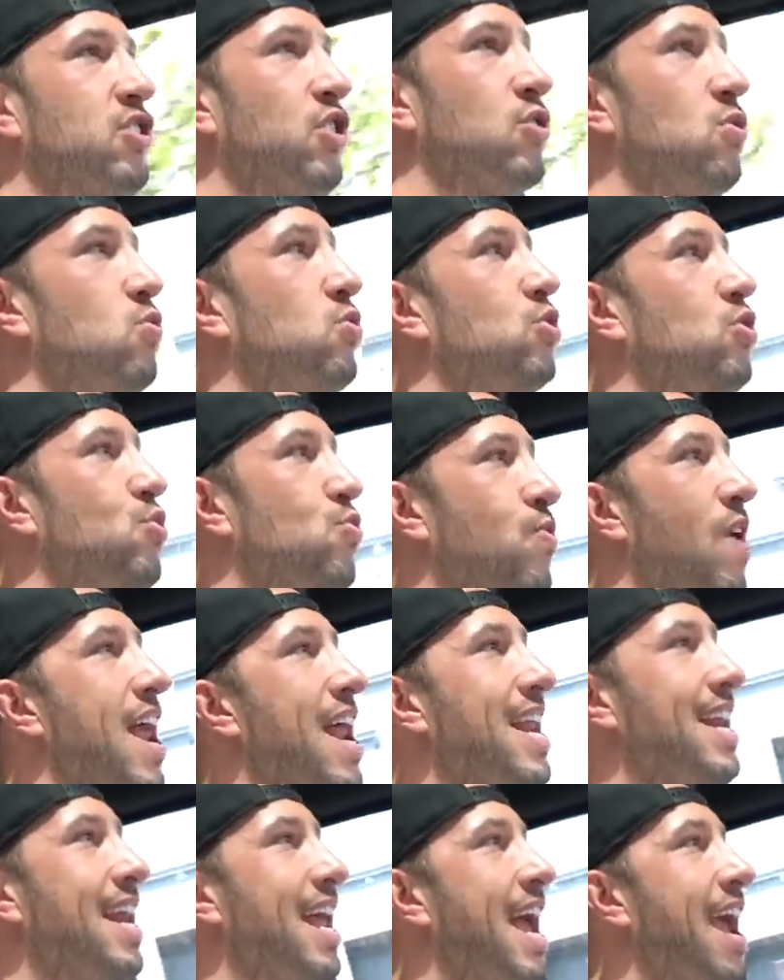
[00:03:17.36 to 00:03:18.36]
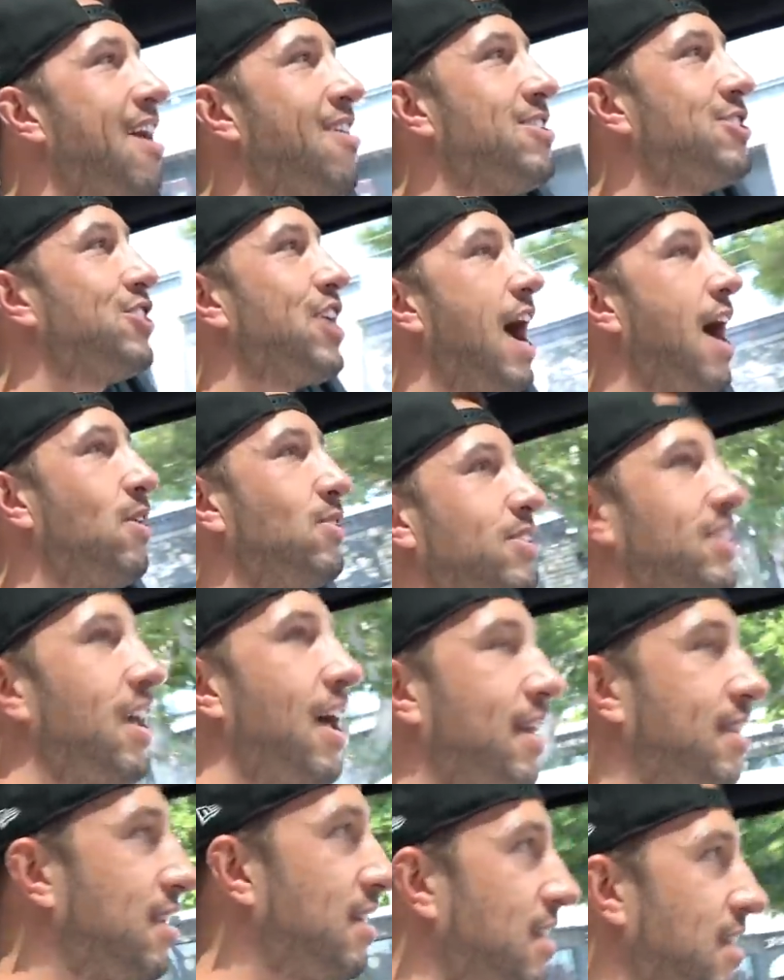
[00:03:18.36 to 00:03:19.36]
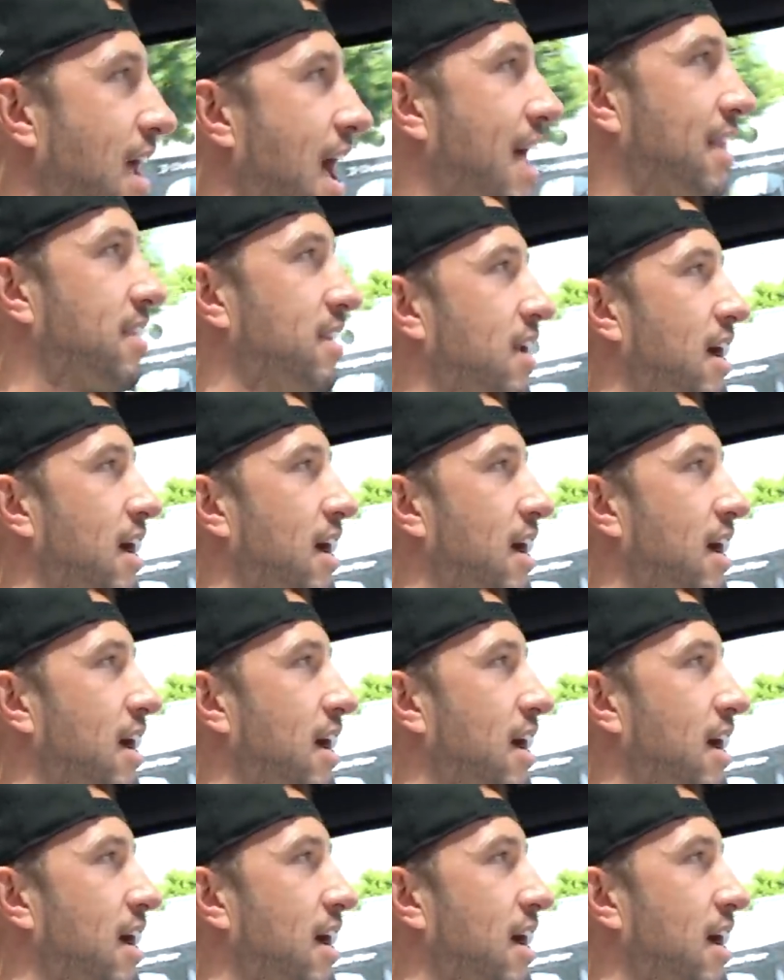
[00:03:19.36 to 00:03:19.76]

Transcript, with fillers: so you you ran into Harry Jowsey at the at the